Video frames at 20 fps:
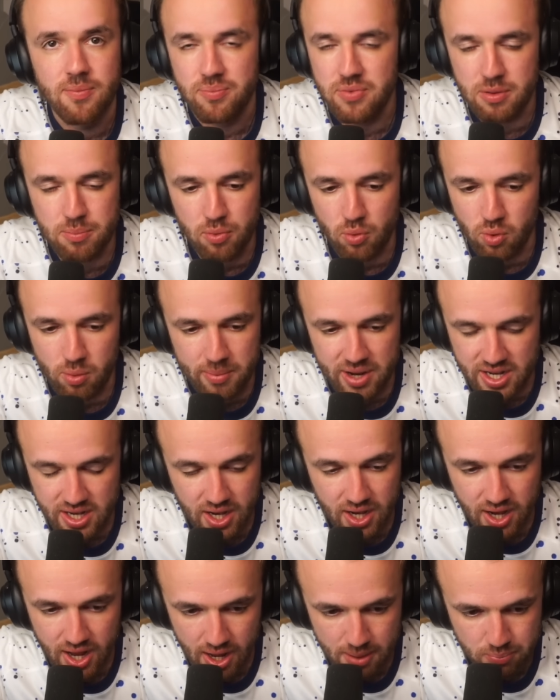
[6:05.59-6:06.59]
People were
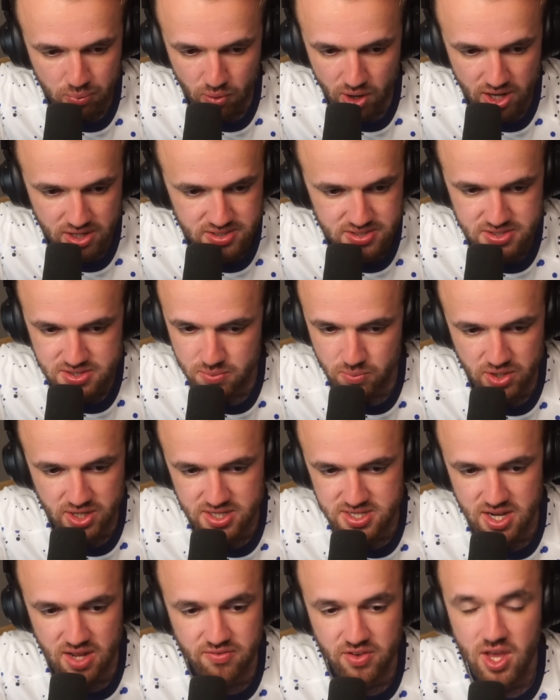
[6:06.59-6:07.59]
making cup runs and
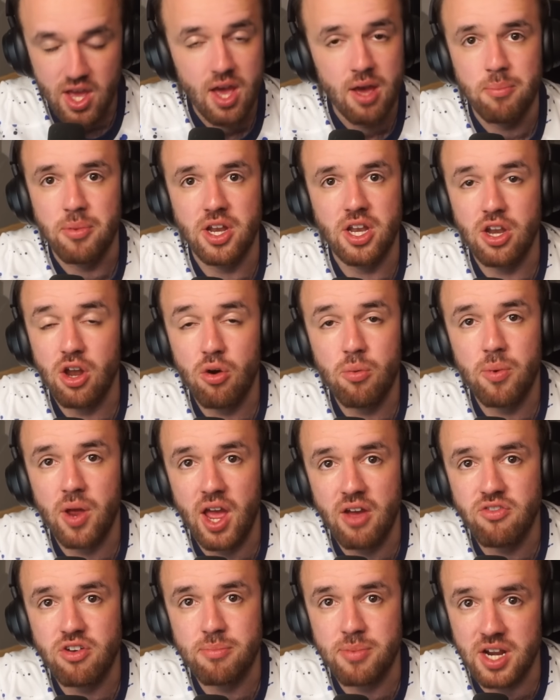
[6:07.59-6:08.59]
winning stuff. But no,
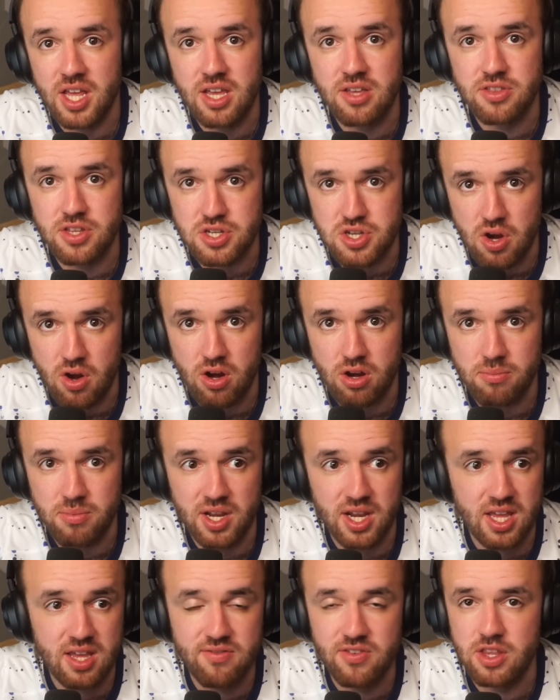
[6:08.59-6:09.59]
everybody in the
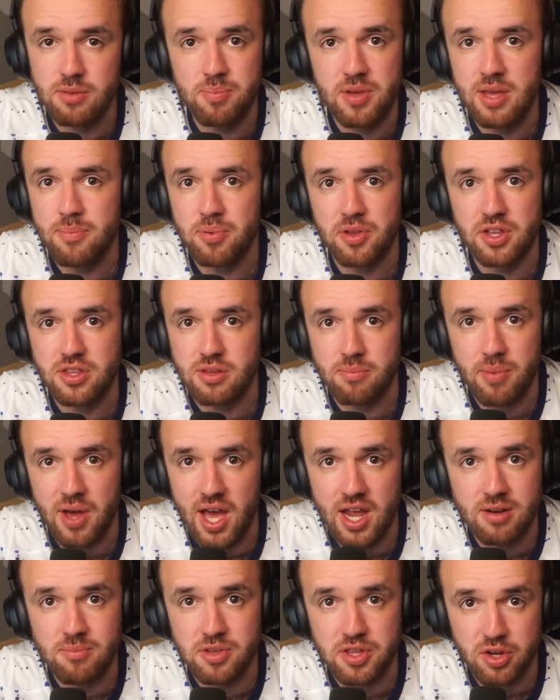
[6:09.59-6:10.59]
tournament, even the people at the
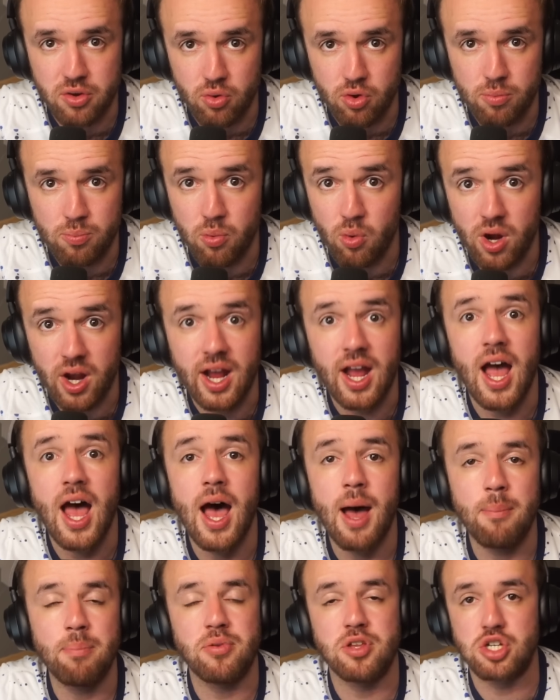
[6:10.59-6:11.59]
bottom of the group, were
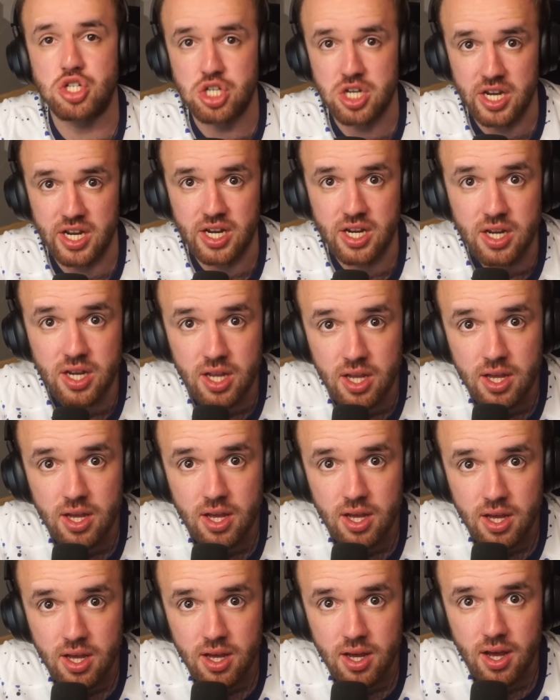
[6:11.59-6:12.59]
accomplishing
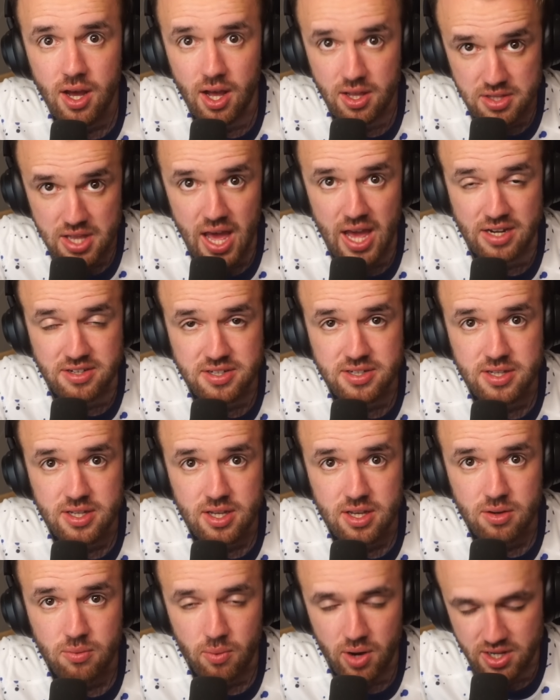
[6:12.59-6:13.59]
a lot.
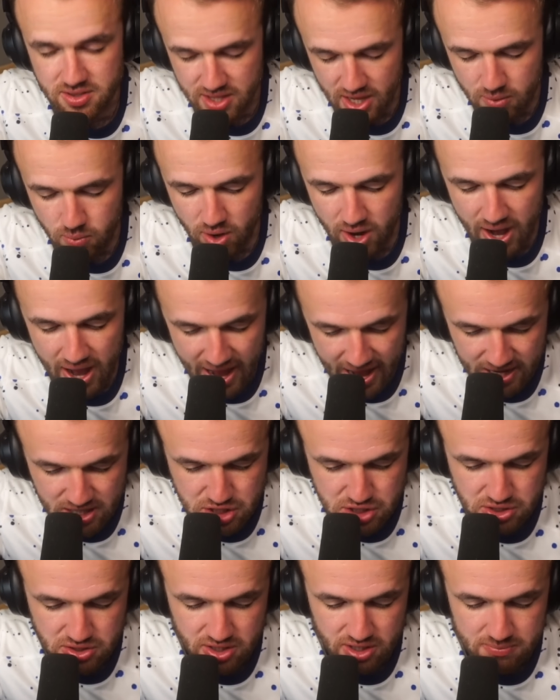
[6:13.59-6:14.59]
Right, they were
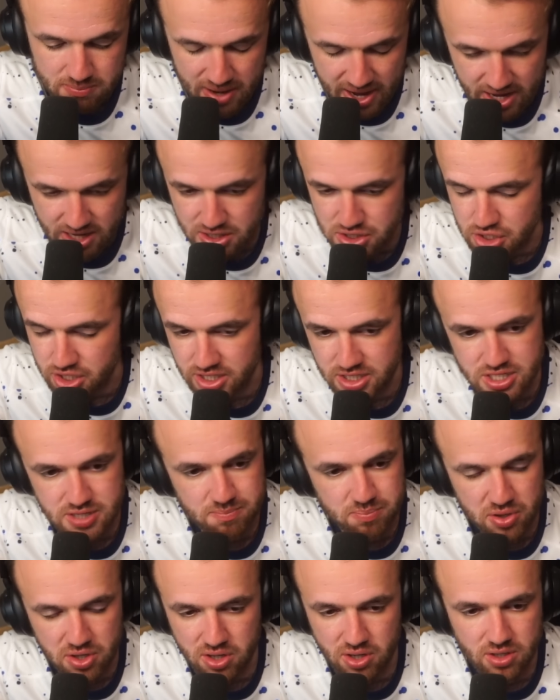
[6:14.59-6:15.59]
actually managing to
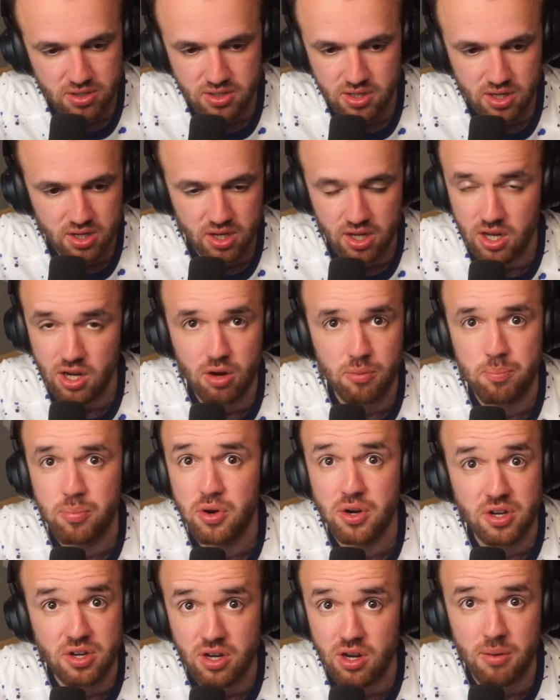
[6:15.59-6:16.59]

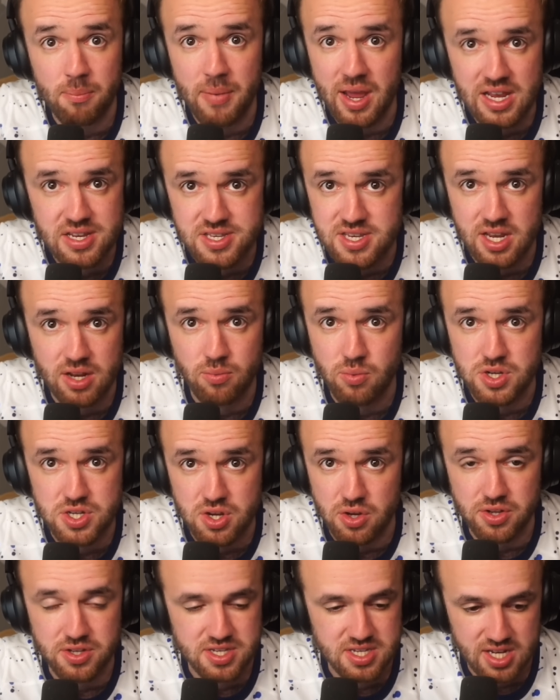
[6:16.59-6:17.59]
put amazing
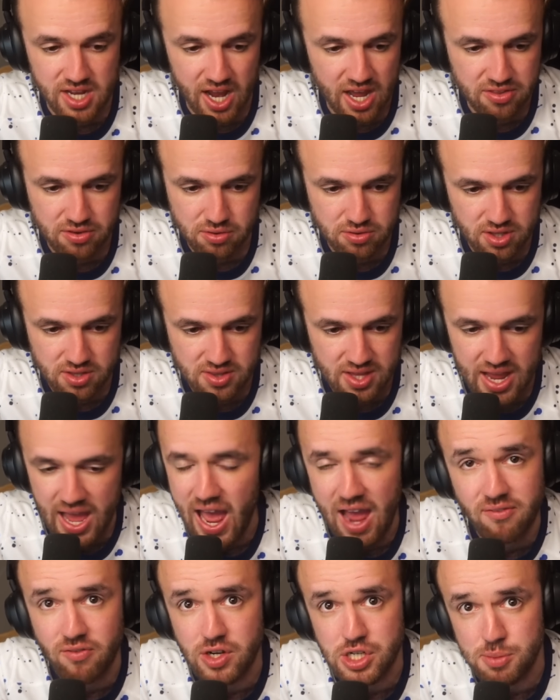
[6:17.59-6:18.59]
results together that the
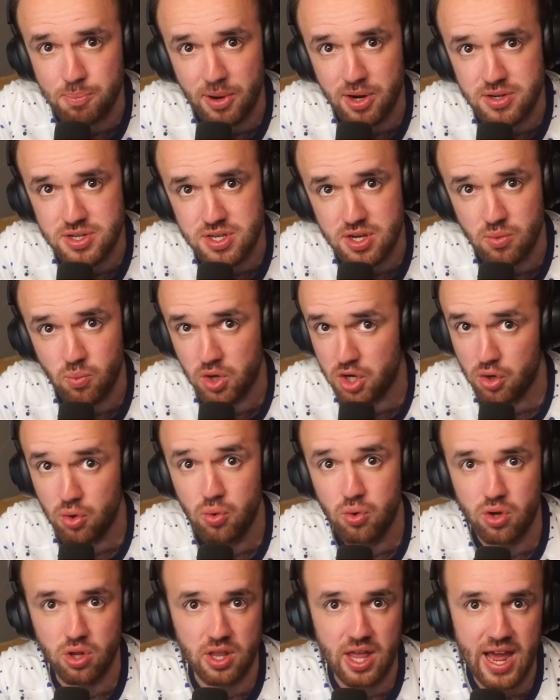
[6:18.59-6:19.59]
average person would
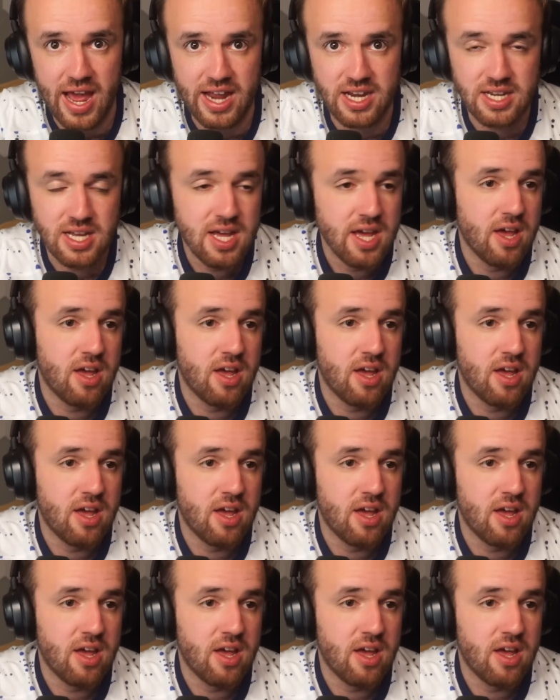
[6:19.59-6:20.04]
oogle at.